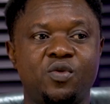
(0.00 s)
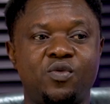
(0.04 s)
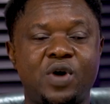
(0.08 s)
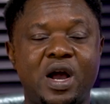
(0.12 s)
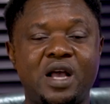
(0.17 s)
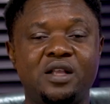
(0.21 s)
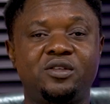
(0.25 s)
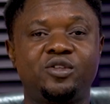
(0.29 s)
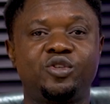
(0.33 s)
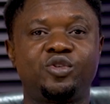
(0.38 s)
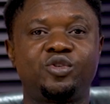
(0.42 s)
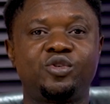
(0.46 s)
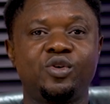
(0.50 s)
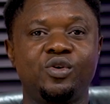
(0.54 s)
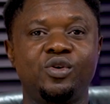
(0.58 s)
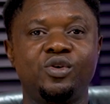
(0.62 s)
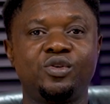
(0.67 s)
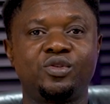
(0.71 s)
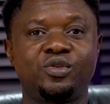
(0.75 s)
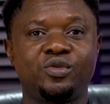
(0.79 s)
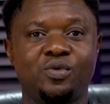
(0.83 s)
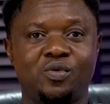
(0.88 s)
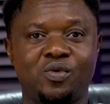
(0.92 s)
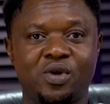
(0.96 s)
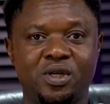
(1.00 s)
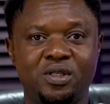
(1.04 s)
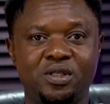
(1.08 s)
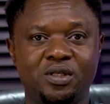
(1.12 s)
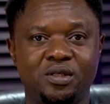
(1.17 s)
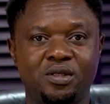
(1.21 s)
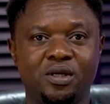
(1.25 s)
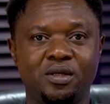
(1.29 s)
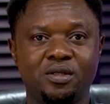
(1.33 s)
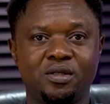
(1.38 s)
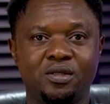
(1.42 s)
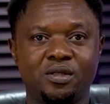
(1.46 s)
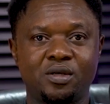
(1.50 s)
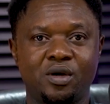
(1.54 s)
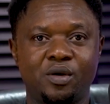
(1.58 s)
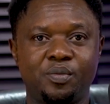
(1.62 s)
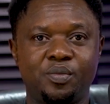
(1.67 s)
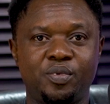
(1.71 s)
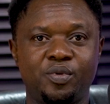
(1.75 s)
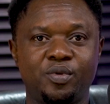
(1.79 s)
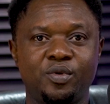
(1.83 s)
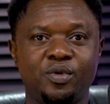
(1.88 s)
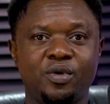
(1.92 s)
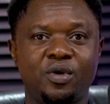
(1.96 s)
White shows what is on
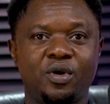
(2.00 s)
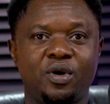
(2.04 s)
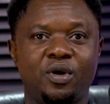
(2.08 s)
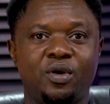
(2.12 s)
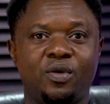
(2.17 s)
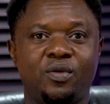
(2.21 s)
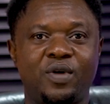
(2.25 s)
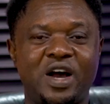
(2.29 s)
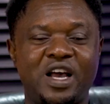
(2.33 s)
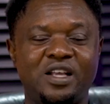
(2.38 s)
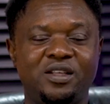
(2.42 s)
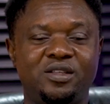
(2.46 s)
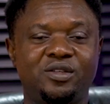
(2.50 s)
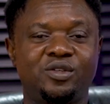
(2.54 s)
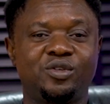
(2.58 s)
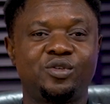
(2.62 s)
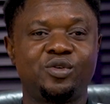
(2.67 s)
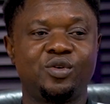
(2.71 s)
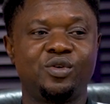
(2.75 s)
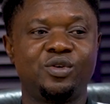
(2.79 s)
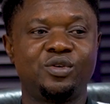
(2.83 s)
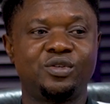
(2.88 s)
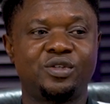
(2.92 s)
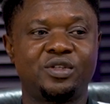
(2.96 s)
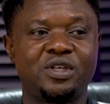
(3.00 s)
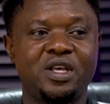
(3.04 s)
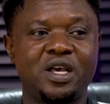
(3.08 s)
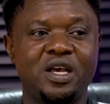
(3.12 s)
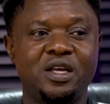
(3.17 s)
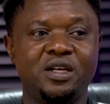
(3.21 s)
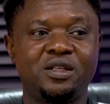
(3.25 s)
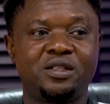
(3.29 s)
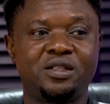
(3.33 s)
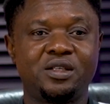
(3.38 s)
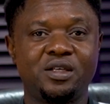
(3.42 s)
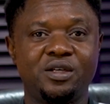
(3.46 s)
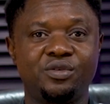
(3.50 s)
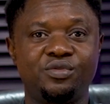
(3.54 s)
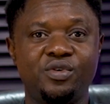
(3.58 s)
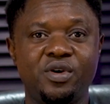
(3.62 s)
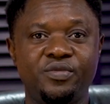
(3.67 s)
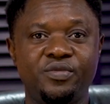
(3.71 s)
top. White shows anything,